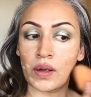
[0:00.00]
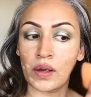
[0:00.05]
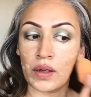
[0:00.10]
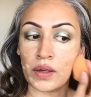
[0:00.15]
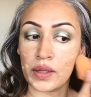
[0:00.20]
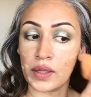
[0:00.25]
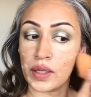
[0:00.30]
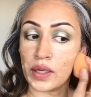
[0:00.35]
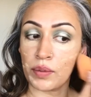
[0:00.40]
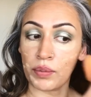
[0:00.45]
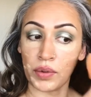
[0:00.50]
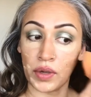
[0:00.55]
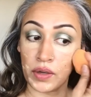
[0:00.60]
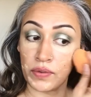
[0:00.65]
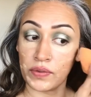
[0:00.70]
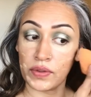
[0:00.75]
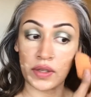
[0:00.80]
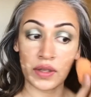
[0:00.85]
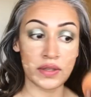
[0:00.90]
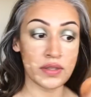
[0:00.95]
Yep, over
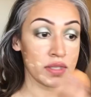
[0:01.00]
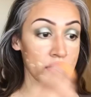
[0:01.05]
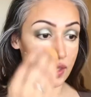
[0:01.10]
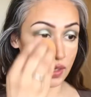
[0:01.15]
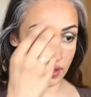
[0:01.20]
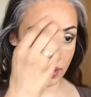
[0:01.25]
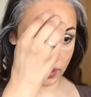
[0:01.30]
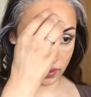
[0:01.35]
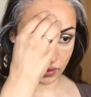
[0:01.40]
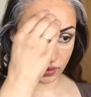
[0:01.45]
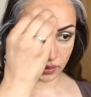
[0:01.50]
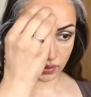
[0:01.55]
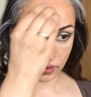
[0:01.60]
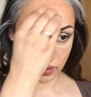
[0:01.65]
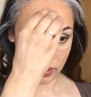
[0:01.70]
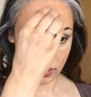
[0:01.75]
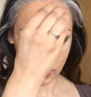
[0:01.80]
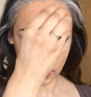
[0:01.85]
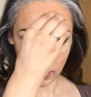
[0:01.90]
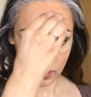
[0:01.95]
the concealer,
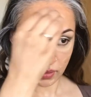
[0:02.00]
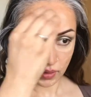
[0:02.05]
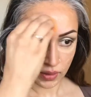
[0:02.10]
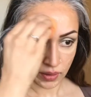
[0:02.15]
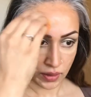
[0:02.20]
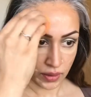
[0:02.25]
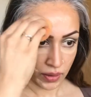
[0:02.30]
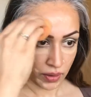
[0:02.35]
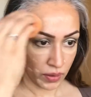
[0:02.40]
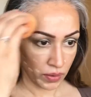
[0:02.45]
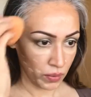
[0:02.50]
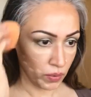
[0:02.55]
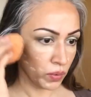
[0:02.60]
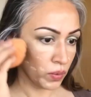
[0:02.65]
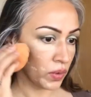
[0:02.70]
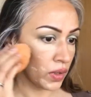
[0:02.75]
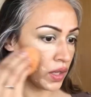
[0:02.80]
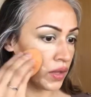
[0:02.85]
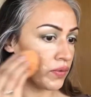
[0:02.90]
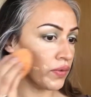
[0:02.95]

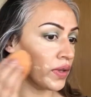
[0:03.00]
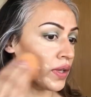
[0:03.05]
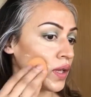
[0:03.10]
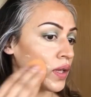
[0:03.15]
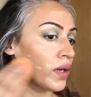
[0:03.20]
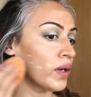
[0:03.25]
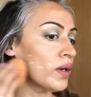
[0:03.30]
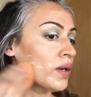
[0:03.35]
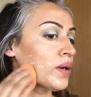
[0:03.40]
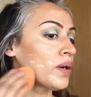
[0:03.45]
all over here,